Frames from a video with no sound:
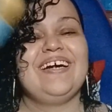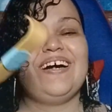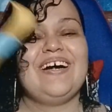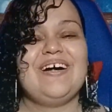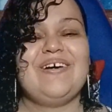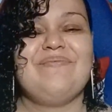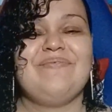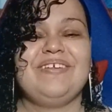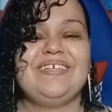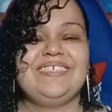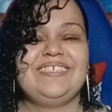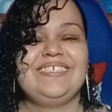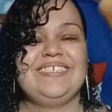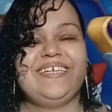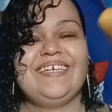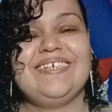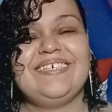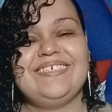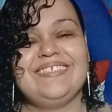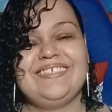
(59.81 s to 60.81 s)
comment,
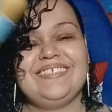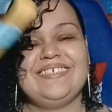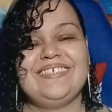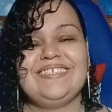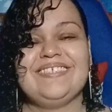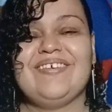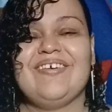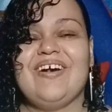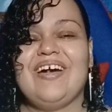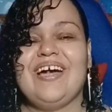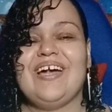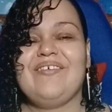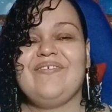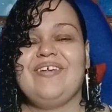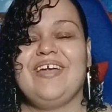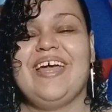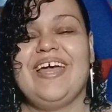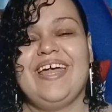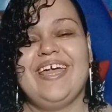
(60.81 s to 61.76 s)
share, subscribe,